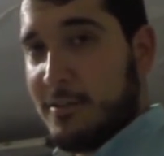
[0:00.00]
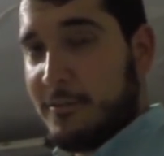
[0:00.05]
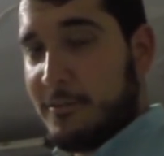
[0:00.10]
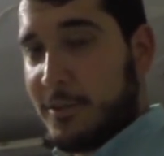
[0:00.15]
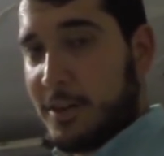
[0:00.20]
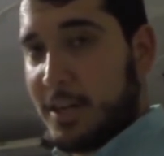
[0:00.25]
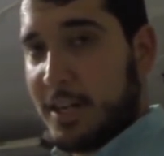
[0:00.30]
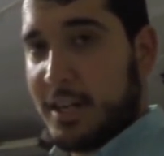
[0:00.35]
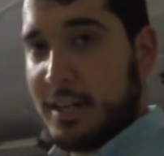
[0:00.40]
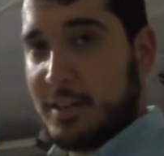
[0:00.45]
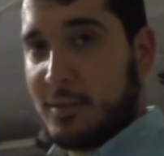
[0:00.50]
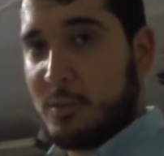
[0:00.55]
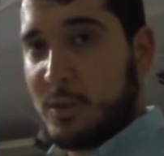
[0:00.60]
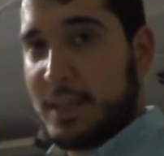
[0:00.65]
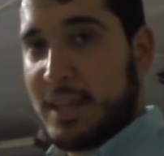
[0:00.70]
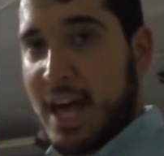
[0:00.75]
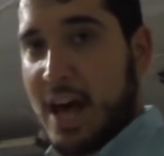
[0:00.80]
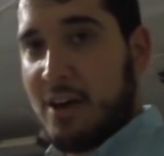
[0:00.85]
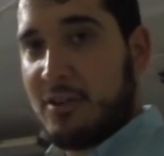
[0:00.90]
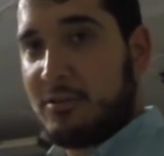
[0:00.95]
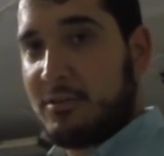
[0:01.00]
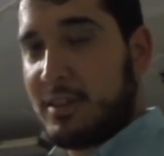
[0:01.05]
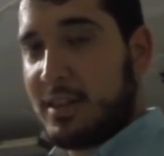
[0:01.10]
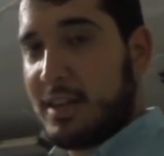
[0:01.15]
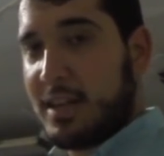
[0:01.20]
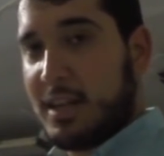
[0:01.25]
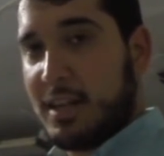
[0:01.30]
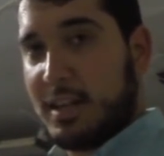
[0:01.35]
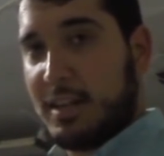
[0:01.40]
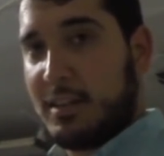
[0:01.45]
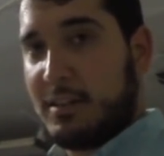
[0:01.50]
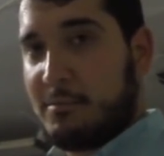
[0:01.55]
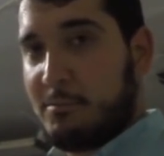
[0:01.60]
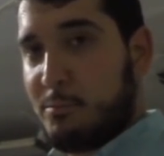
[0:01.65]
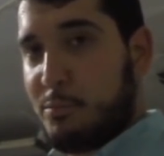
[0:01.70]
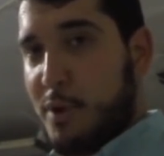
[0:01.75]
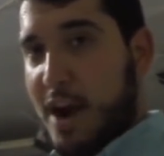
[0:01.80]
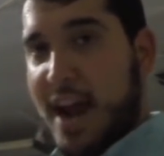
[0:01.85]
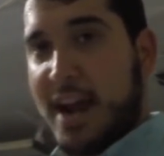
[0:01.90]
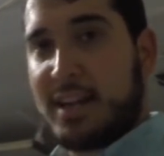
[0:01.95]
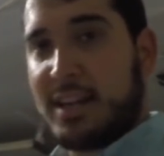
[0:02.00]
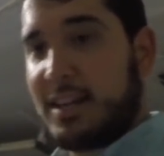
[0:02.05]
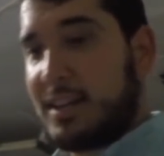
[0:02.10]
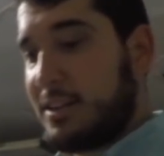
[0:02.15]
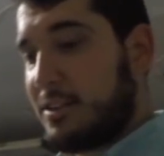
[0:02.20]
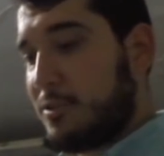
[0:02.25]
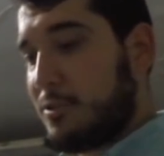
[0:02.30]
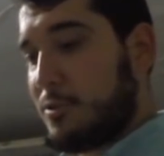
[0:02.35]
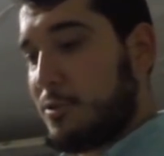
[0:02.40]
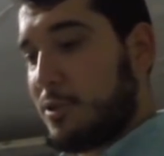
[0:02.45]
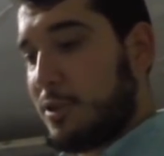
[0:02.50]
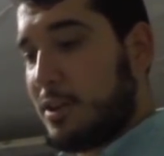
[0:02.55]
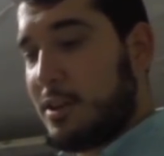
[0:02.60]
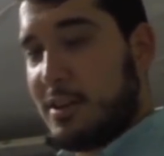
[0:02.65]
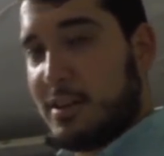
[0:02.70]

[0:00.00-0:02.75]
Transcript: front end without any bracket or